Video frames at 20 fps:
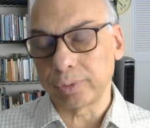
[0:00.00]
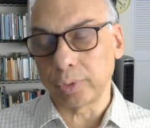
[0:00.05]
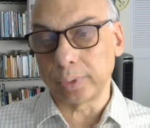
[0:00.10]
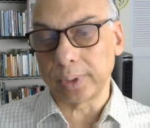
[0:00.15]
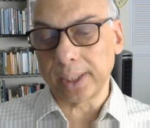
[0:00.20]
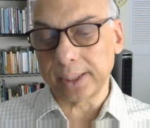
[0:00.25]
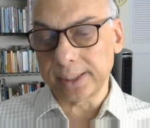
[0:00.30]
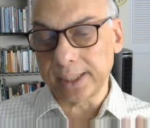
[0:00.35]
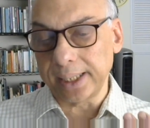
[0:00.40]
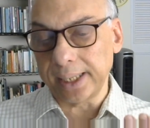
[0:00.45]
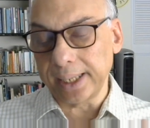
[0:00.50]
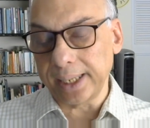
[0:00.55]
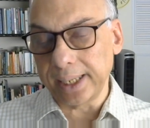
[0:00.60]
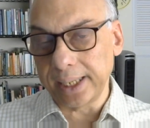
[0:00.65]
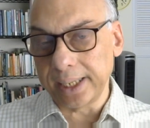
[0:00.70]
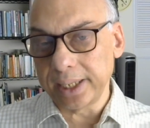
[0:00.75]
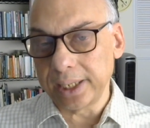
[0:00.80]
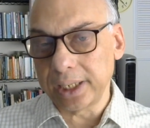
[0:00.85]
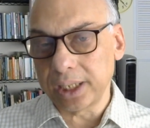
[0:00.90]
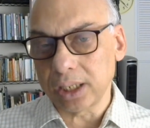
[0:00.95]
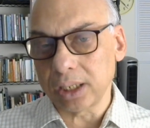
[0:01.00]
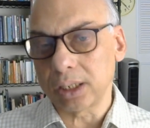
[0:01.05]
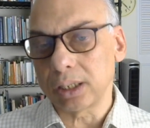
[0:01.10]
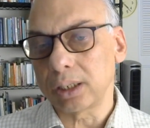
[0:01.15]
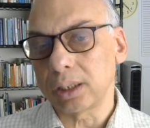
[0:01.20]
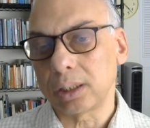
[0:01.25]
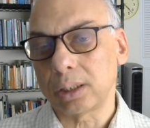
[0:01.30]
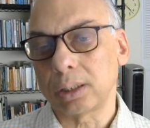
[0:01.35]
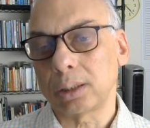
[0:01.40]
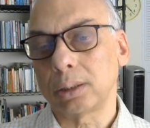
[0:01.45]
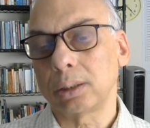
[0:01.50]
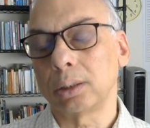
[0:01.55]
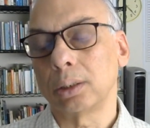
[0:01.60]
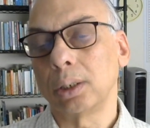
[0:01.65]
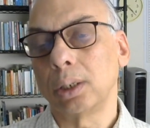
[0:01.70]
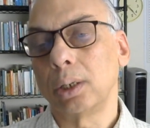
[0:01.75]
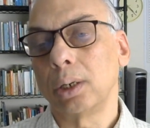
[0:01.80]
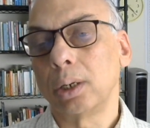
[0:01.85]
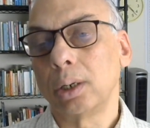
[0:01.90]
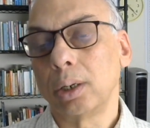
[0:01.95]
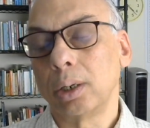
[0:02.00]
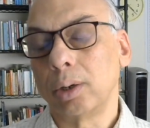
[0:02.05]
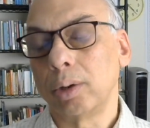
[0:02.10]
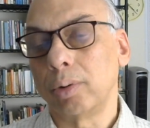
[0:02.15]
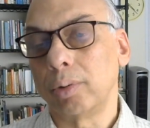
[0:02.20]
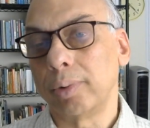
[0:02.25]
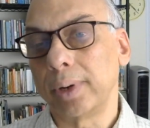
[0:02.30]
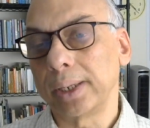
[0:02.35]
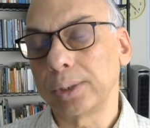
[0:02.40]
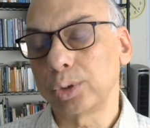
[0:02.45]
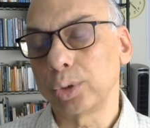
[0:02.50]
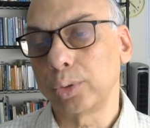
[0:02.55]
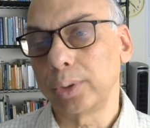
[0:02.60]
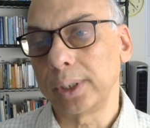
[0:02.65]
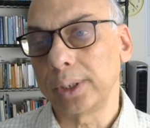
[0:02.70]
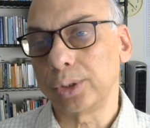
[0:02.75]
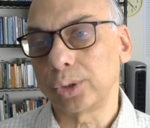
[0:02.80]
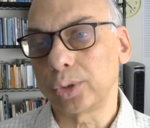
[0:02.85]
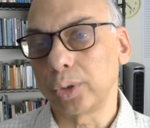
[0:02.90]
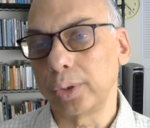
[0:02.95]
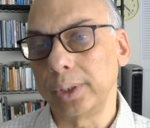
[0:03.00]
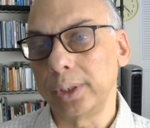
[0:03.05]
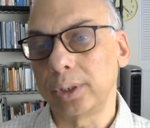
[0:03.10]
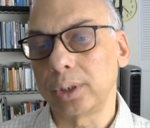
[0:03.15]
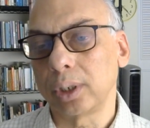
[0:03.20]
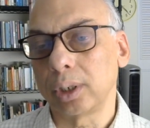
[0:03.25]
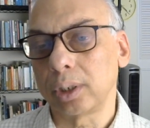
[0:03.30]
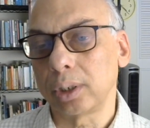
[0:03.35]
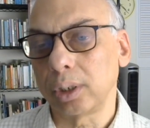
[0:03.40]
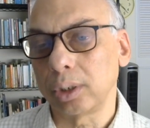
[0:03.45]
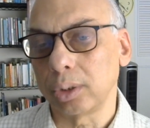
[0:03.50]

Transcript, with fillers: So there's an internal resonance or internal